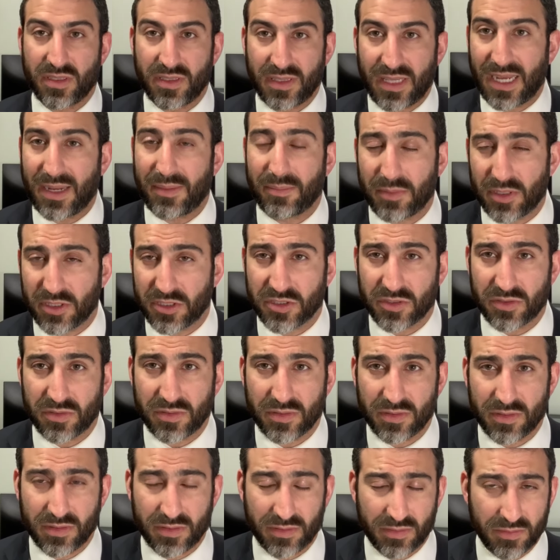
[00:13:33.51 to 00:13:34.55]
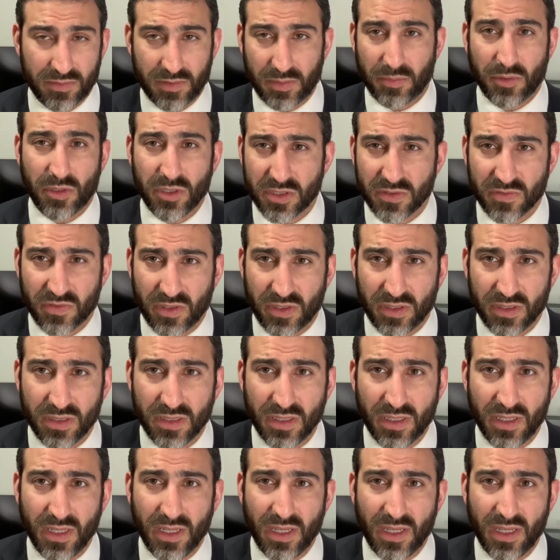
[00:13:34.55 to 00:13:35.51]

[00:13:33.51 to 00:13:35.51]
that much remorseful,